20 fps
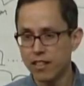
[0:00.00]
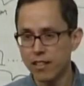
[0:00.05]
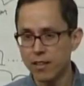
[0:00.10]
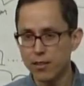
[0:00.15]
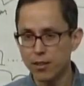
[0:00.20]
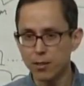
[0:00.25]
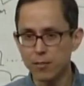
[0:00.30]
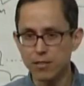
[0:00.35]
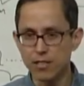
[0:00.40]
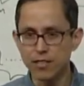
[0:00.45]
in
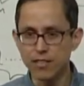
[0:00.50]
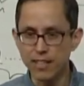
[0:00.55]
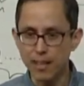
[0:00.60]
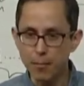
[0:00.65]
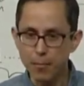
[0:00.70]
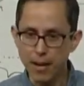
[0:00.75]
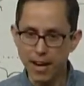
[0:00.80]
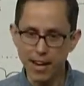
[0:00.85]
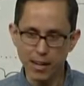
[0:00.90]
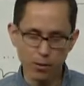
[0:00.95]
terms of the
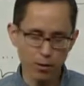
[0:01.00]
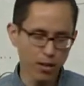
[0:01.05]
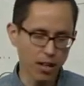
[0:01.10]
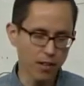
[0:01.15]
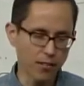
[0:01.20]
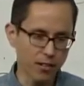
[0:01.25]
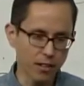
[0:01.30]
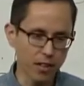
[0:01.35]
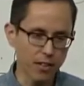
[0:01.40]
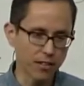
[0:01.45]
impact we're
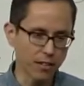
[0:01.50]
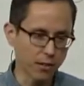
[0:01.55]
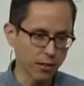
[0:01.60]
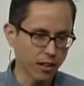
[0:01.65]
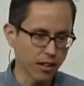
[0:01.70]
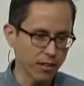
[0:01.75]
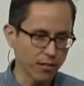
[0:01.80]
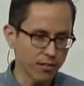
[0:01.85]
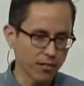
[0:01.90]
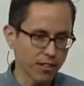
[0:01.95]
having on their
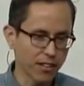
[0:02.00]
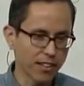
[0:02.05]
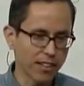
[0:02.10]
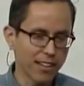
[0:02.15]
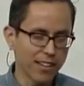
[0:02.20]
life?